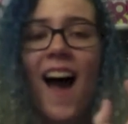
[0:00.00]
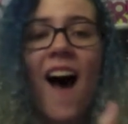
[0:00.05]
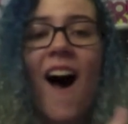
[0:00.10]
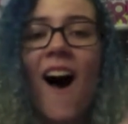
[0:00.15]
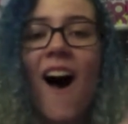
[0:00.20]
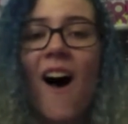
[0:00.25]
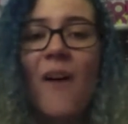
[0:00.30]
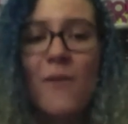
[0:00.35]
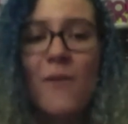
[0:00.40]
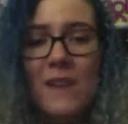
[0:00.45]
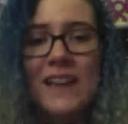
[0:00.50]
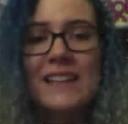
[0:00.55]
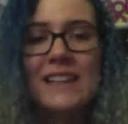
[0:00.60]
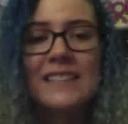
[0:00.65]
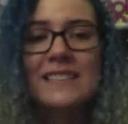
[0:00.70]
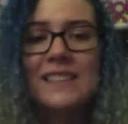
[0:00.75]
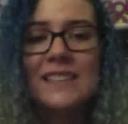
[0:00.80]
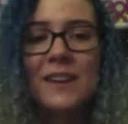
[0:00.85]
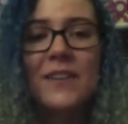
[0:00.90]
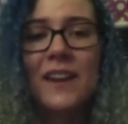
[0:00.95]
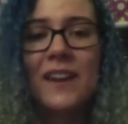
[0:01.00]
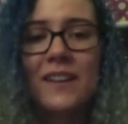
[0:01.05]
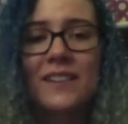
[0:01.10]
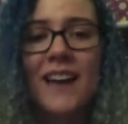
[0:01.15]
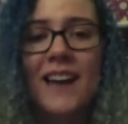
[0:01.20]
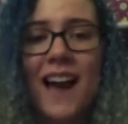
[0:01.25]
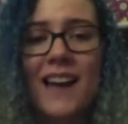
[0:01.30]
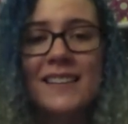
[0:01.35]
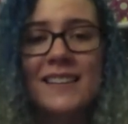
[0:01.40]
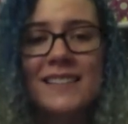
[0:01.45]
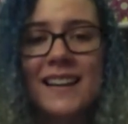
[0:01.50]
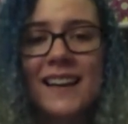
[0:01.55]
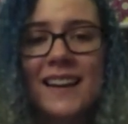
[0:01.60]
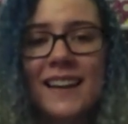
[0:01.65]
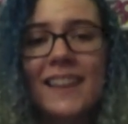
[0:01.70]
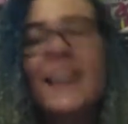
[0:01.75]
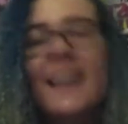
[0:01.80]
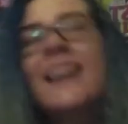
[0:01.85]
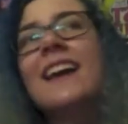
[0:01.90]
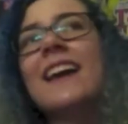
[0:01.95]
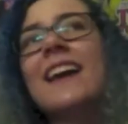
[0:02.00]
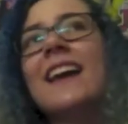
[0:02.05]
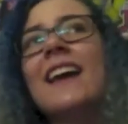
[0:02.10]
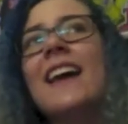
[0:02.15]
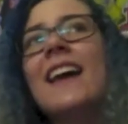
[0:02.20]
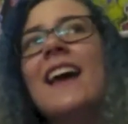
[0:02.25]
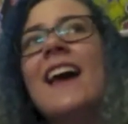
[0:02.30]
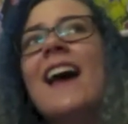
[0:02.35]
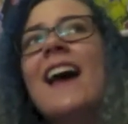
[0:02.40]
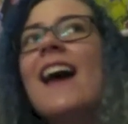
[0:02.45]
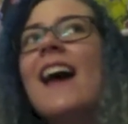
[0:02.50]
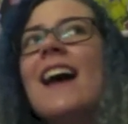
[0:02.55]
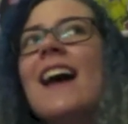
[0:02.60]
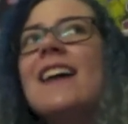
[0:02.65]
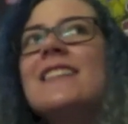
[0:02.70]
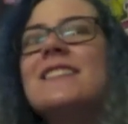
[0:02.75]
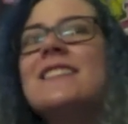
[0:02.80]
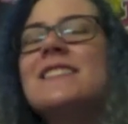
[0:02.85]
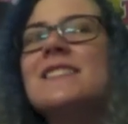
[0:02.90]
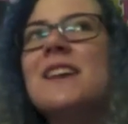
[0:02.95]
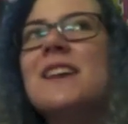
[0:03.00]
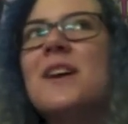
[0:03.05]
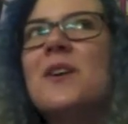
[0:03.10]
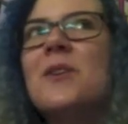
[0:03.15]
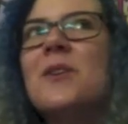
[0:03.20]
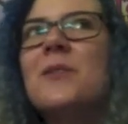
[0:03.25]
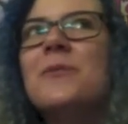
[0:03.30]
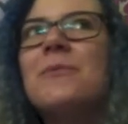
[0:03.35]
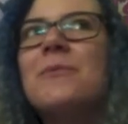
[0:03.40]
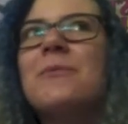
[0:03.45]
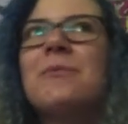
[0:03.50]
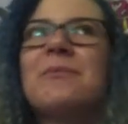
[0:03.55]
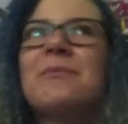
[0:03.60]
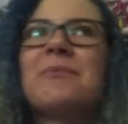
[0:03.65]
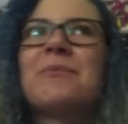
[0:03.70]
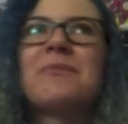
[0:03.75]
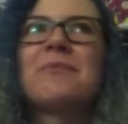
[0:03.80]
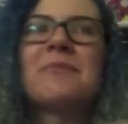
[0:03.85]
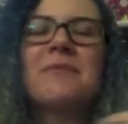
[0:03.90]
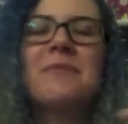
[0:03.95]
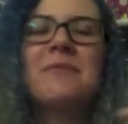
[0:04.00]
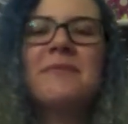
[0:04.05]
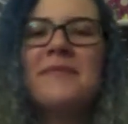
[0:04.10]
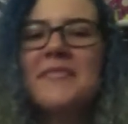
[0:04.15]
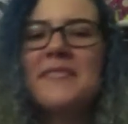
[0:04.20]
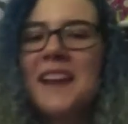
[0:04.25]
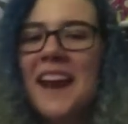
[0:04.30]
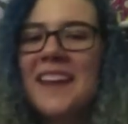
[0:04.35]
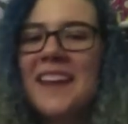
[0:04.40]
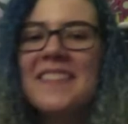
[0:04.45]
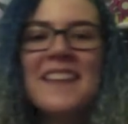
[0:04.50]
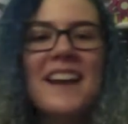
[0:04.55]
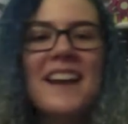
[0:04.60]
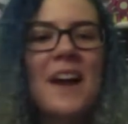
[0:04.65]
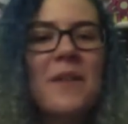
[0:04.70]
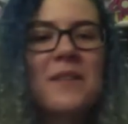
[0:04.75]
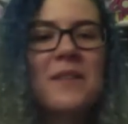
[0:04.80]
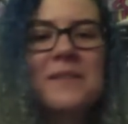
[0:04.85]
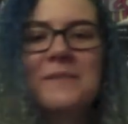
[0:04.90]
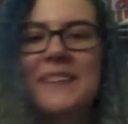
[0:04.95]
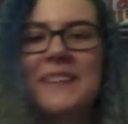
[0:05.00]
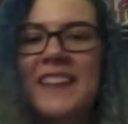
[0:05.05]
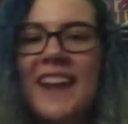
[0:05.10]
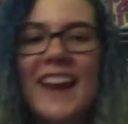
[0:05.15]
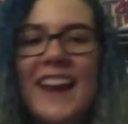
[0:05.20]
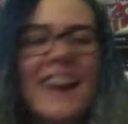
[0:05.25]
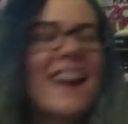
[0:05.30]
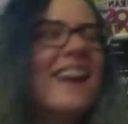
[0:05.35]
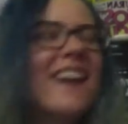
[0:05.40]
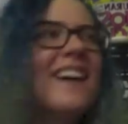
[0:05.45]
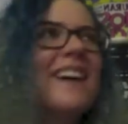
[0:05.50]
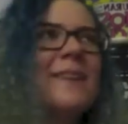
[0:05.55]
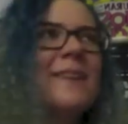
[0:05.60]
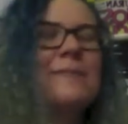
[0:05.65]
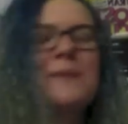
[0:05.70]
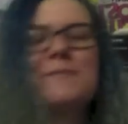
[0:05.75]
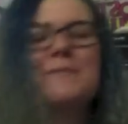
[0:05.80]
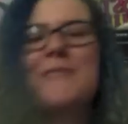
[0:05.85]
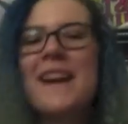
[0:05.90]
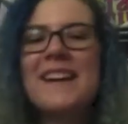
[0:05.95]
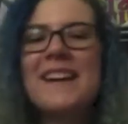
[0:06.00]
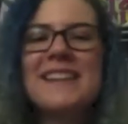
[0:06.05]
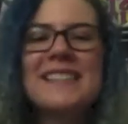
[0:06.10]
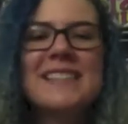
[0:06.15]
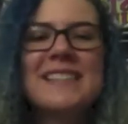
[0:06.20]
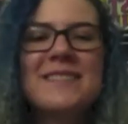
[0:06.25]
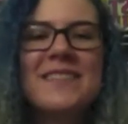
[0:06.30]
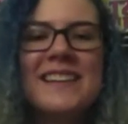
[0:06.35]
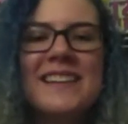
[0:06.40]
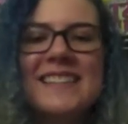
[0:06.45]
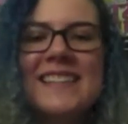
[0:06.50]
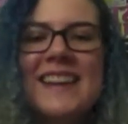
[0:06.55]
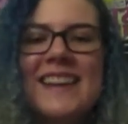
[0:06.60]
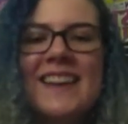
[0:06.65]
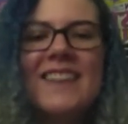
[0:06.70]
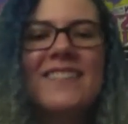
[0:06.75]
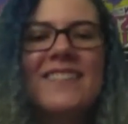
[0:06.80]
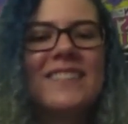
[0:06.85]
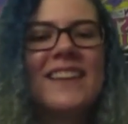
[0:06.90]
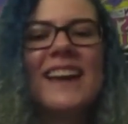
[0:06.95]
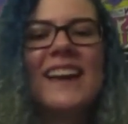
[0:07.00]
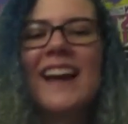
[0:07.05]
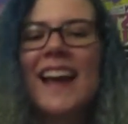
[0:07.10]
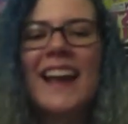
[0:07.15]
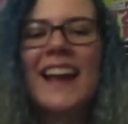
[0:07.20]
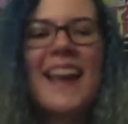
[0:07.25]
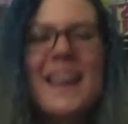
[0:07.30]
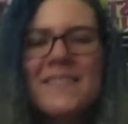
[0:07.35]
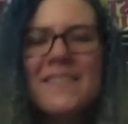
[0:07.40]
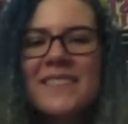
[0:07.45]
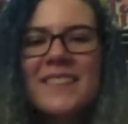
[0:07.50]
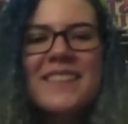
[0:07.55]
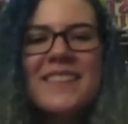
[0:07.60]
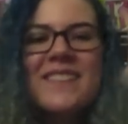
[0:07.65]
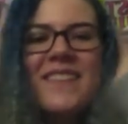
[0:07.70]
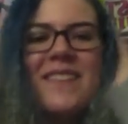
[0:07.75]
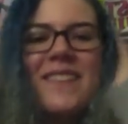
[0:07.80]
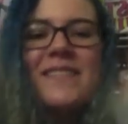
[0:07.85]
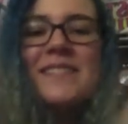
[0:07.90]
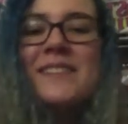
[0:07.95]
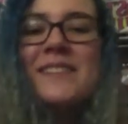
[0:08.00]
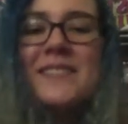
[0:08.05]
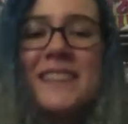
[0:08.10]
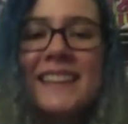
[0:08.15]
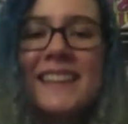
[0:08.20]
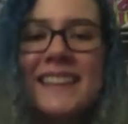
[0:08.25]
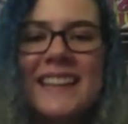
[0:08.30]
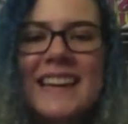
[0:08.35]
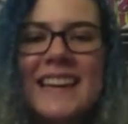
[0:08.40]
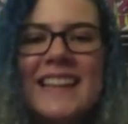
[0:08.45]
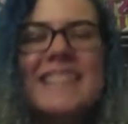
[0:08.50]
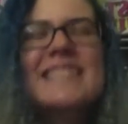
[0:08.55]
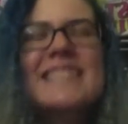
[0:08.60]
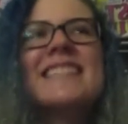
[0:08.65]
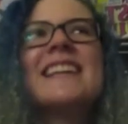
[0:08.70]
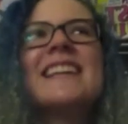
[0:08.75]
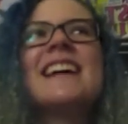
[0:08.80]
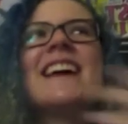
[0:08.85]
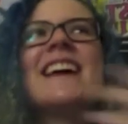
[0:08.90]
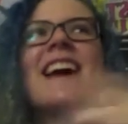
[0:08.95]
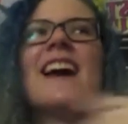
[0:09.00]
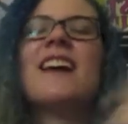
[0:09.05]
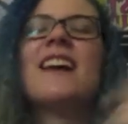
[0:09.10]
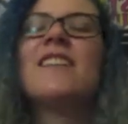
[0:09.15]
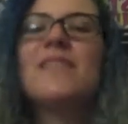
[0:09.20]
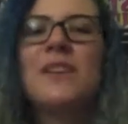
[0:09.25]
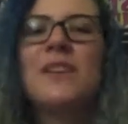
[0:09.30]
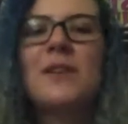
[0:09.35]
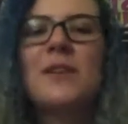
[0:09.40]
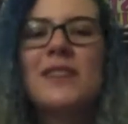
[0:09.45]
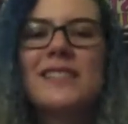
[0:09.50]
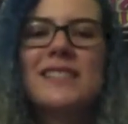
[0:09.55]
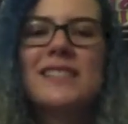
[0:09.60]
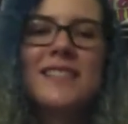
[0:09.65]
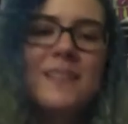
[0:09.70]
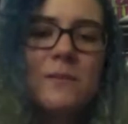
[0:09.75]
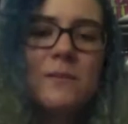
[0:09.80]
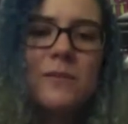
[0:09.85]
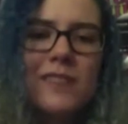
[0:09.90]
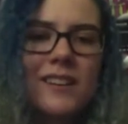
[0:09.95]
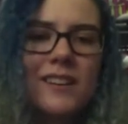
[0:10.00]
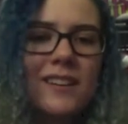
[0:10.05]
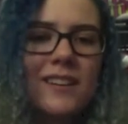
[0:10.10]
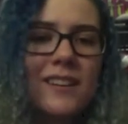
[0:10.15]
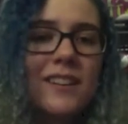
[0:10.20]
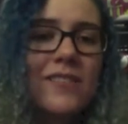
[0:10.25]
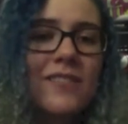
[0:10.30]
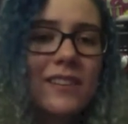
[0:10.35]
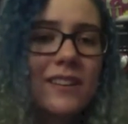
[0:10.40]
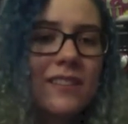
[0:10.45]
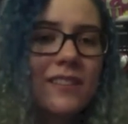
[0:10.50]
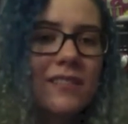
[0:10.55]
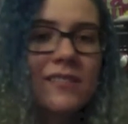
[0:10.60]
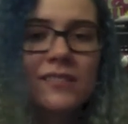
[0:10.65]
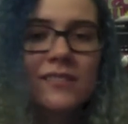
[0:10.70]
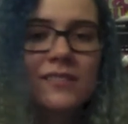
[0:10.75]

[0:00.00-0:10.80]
always around guys that I like. And so, and then I would be like, oh, I'm embarrassing myself, like, I can't believe I'm doing this. And of course he wouldn't even